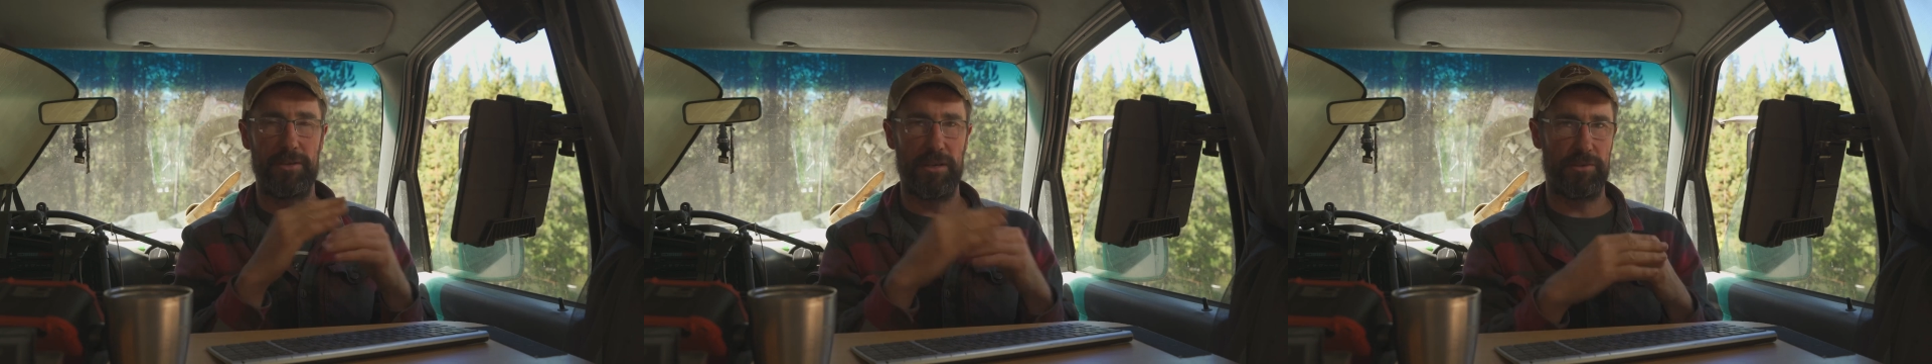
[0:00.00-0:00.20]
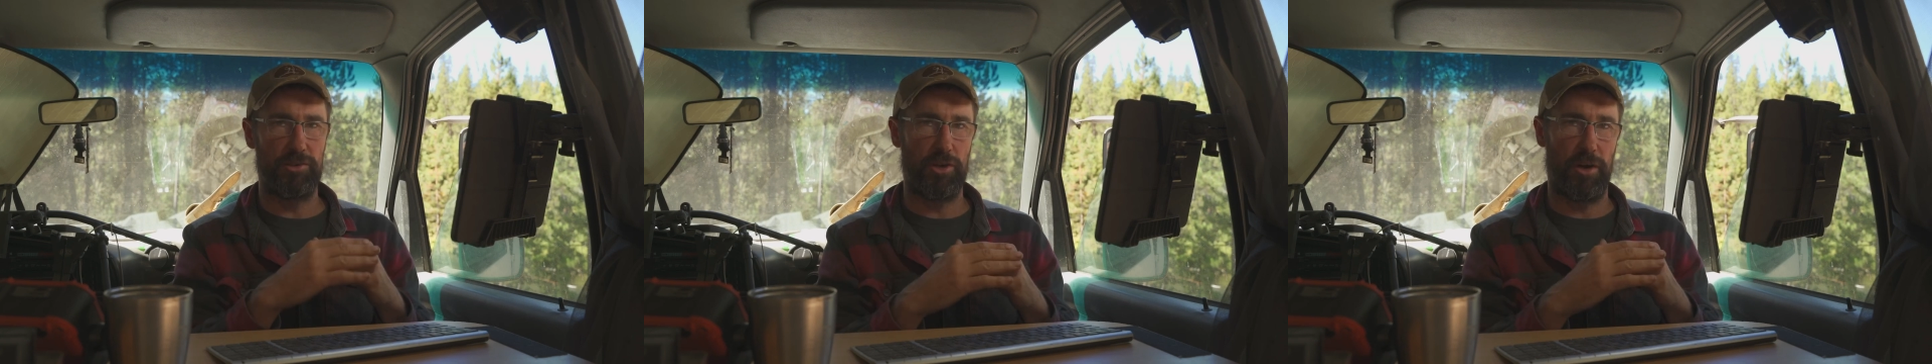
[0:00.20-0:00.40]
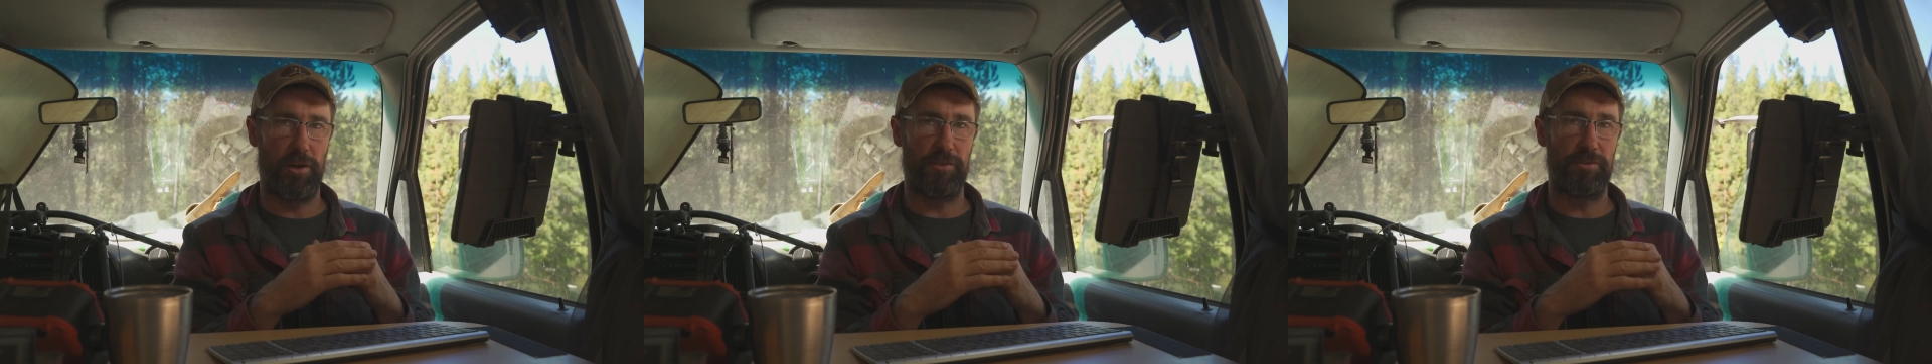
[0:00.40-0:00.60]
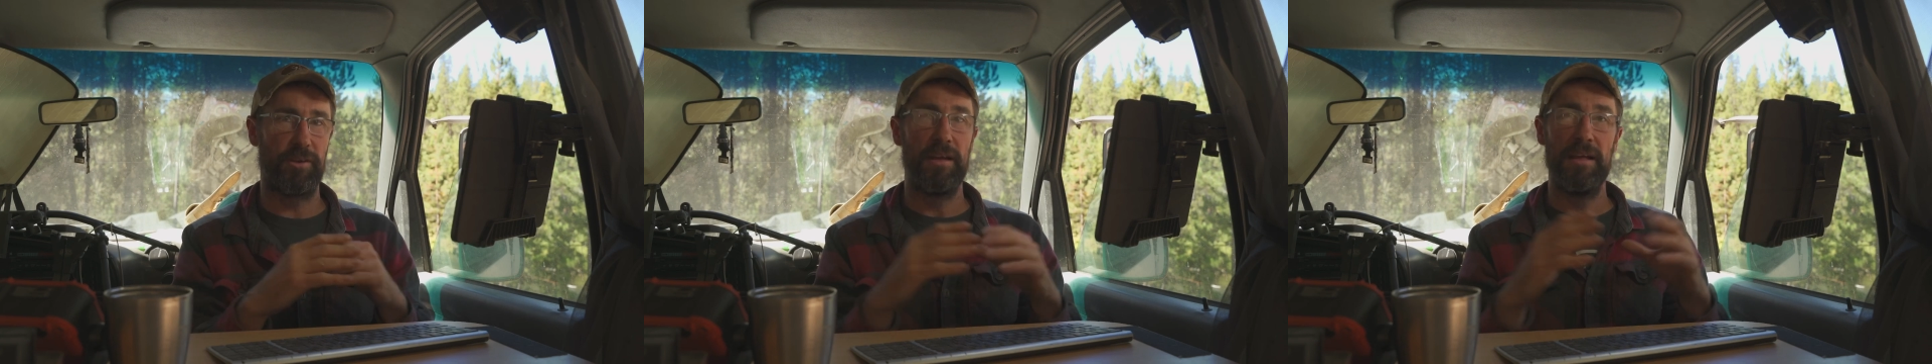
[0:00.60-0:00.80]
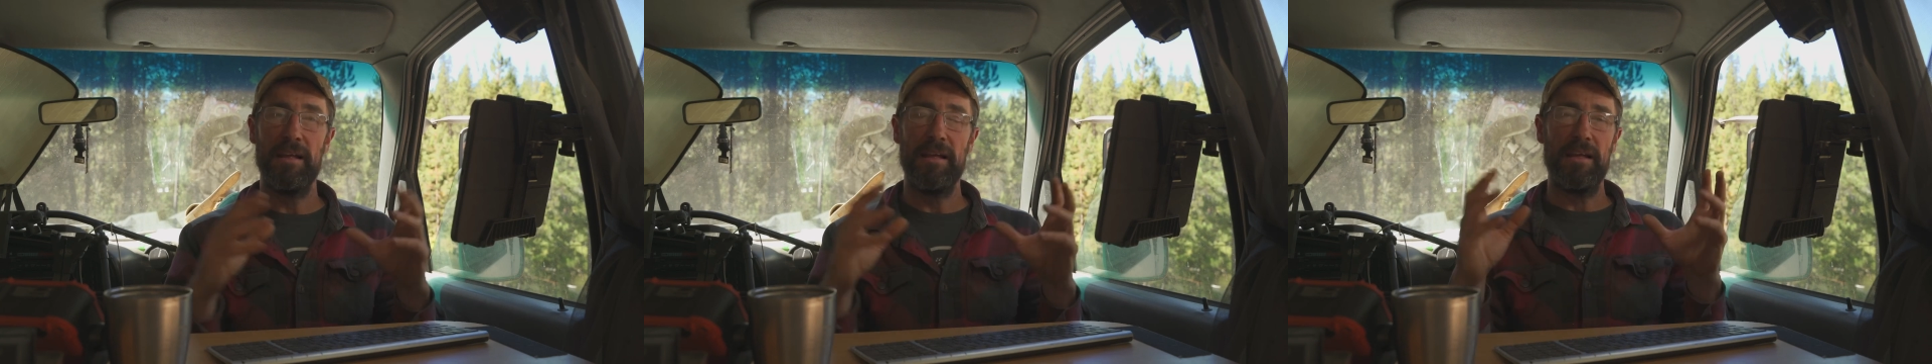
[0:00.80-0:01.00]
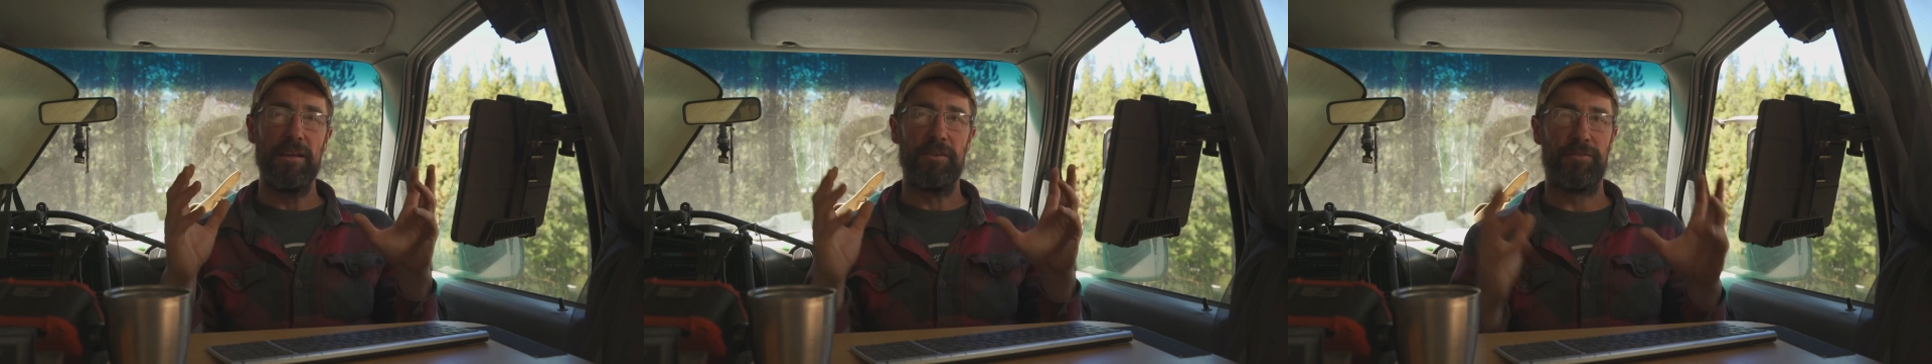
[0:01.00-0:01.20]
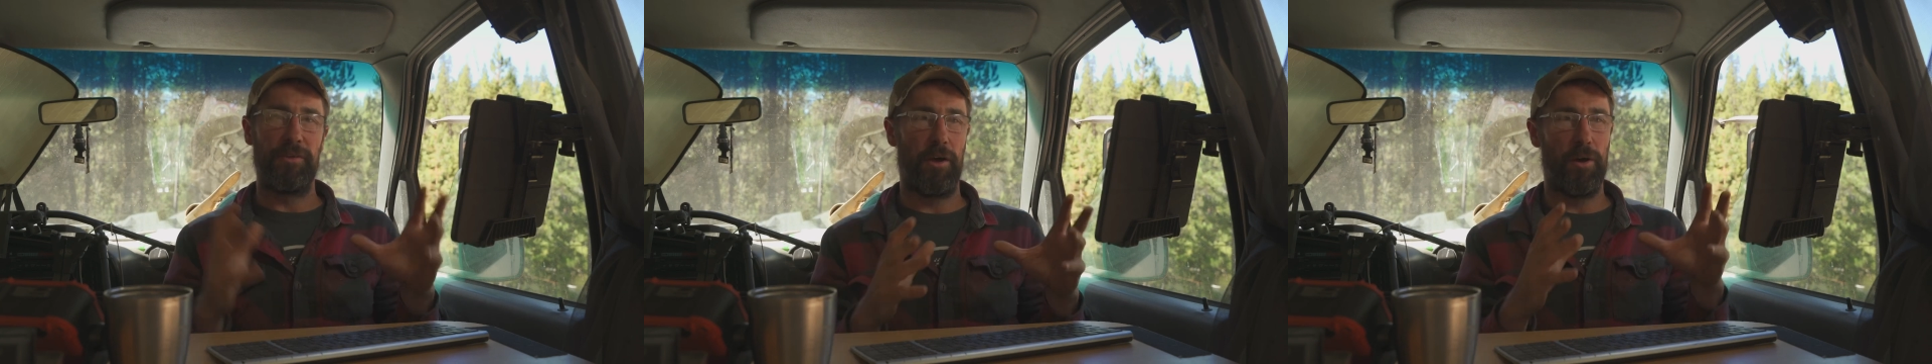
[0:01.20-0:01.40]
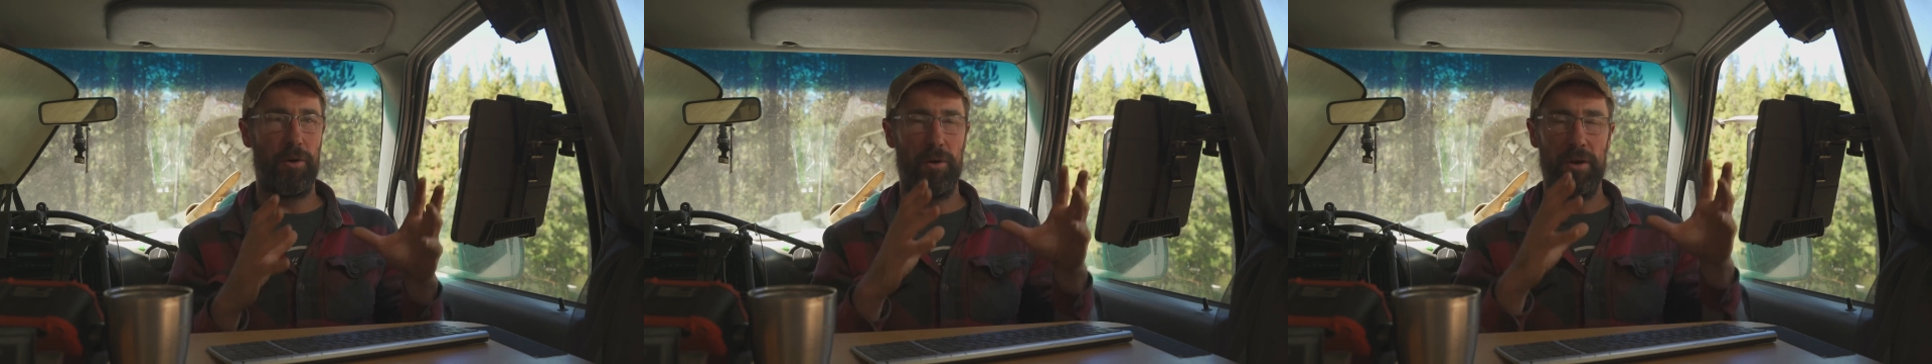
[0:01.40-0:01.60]
discharge.
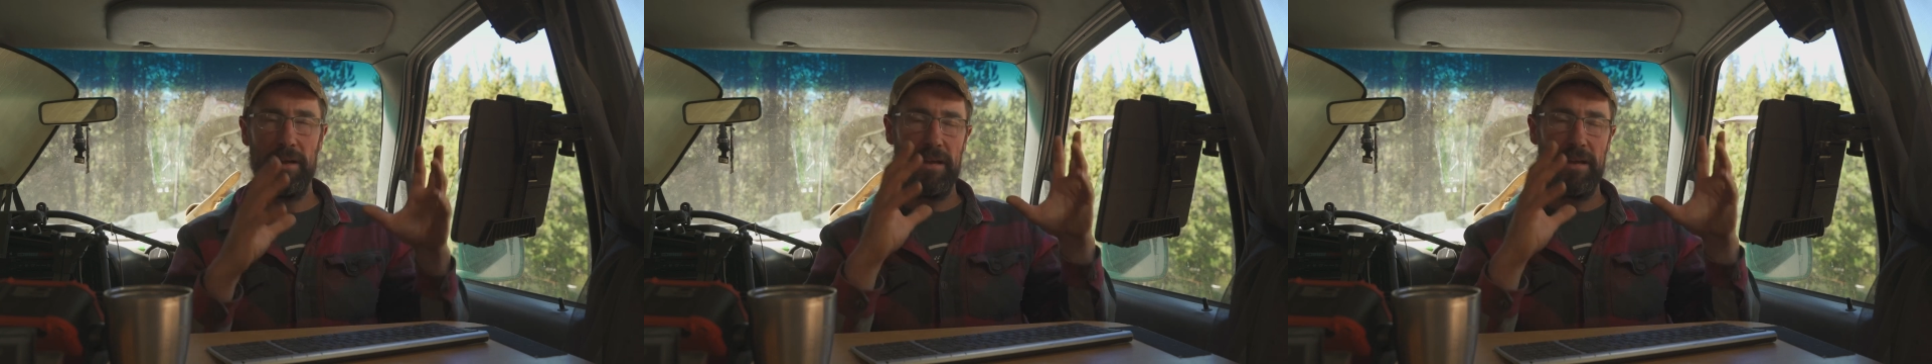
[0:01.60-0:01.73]
So